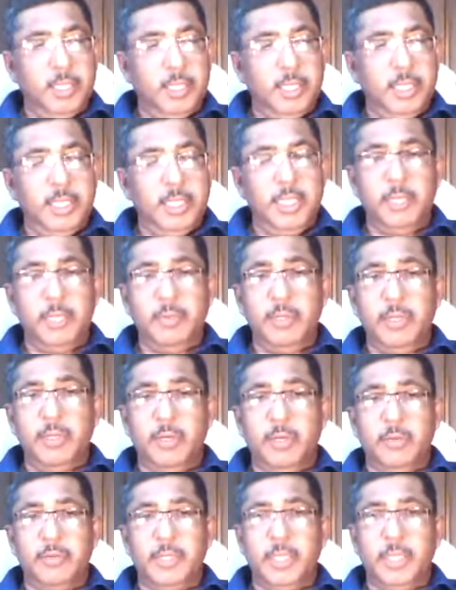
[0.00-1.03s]
the event
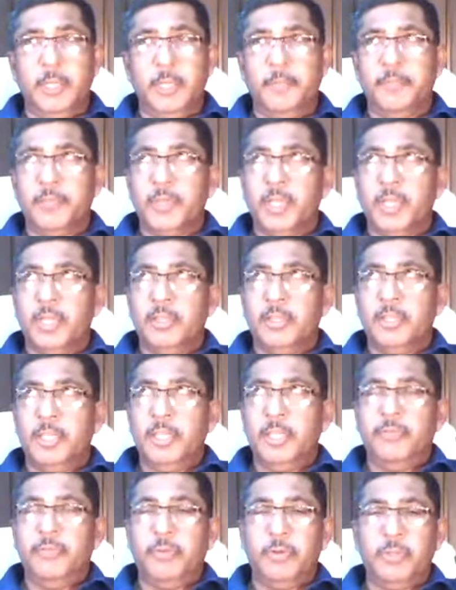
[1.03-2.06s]
of the
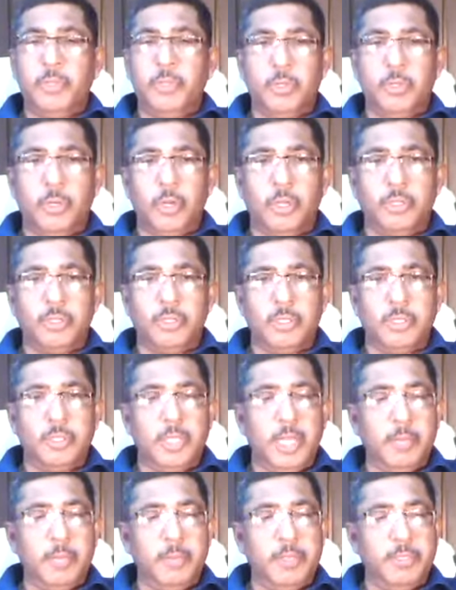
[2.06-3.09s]
thief on the cross.
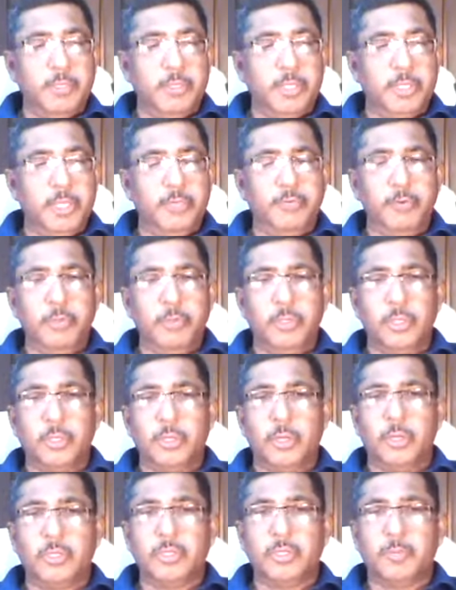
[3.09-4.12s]
That means thief on the
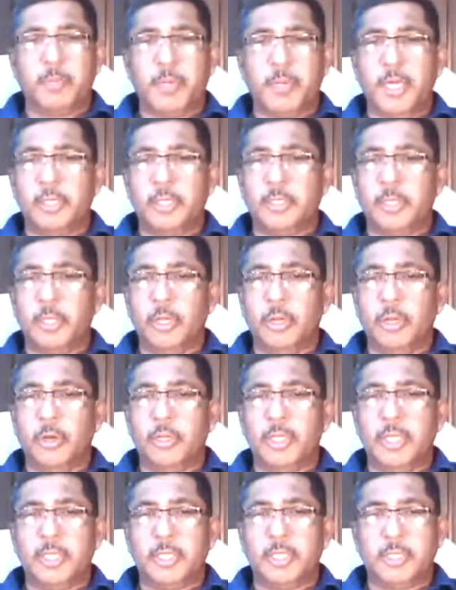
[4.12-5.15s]
cross prayed to the
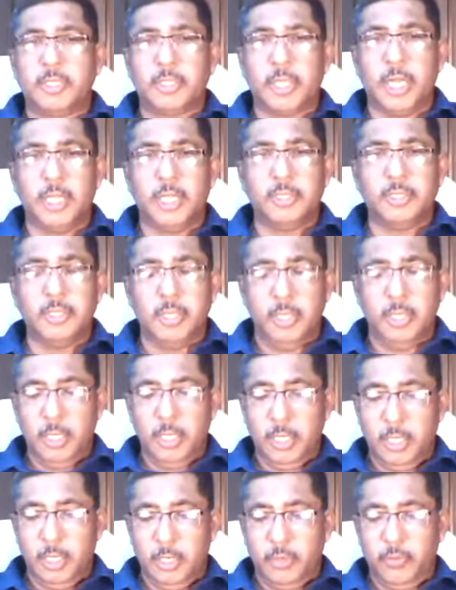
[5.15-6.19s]
Lord Jesus Christ.
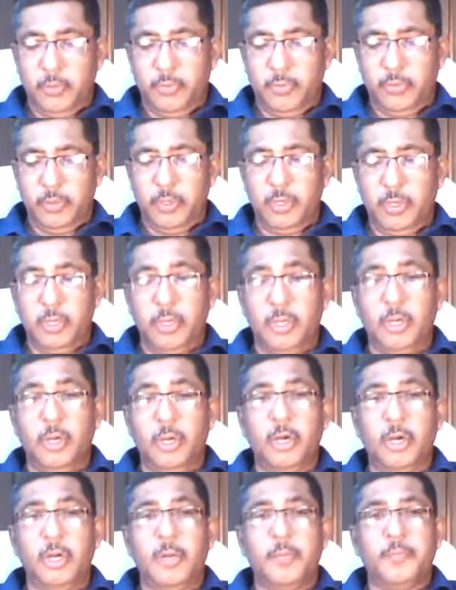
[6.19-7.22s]

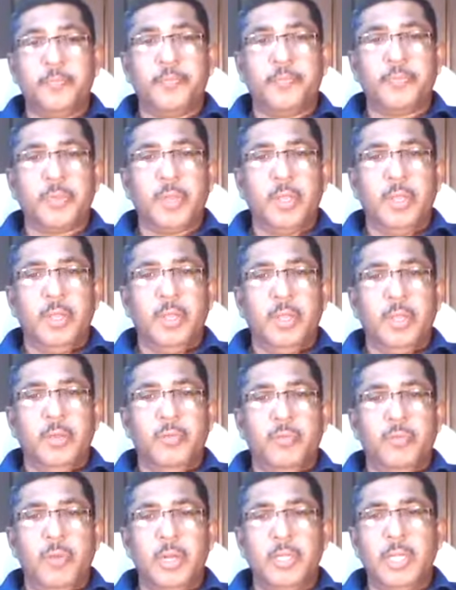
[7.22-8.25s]
Lord,
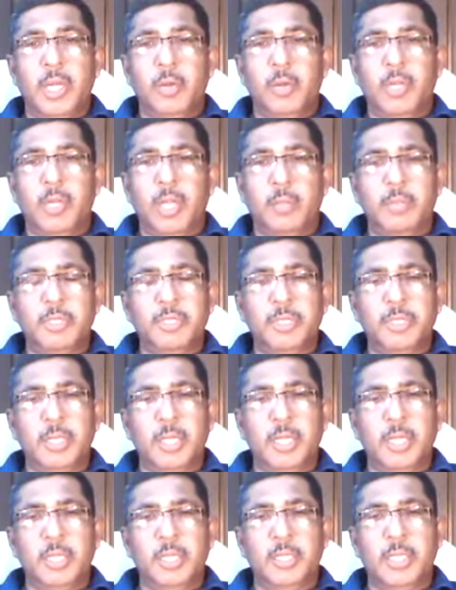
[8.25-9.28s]
when thou comest
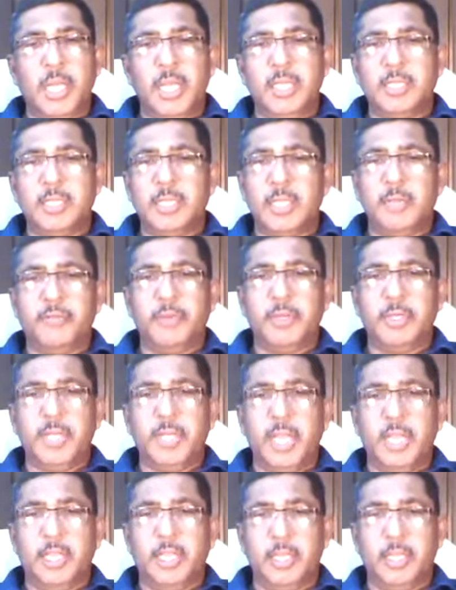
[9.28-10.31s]
thyself in
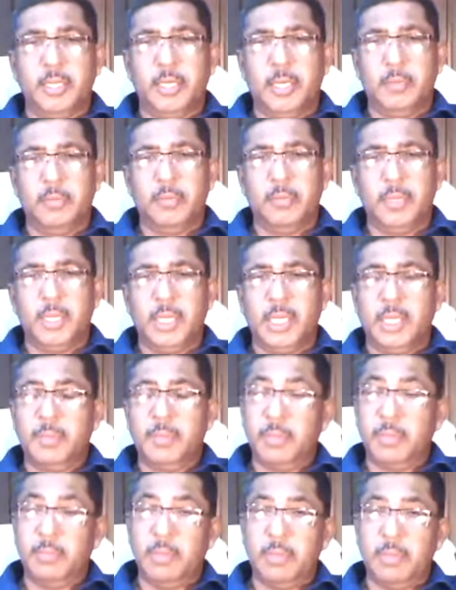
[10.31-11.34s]
thy kingdom,
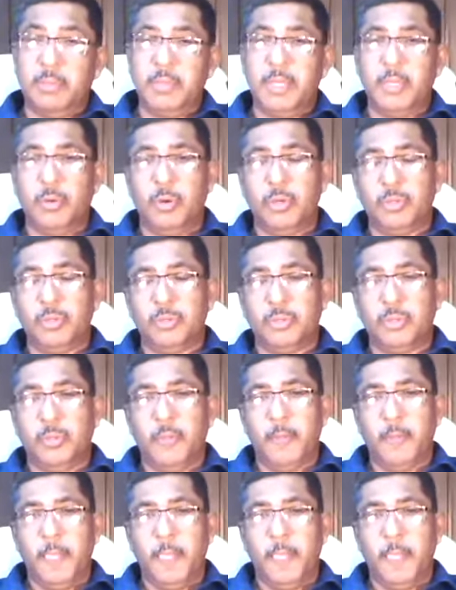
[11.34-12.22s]
remember me also.